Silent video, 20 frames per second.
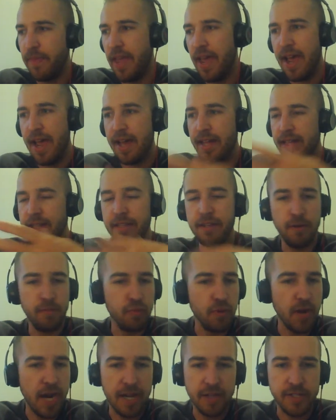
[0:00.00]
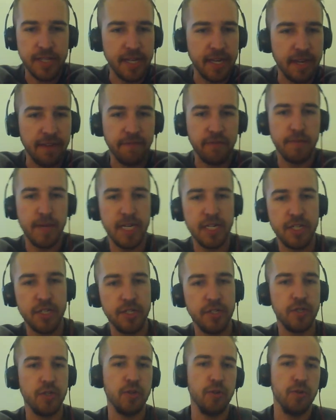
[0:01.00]
add your browsing
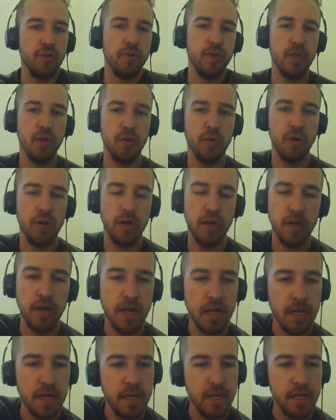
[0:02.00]
information to your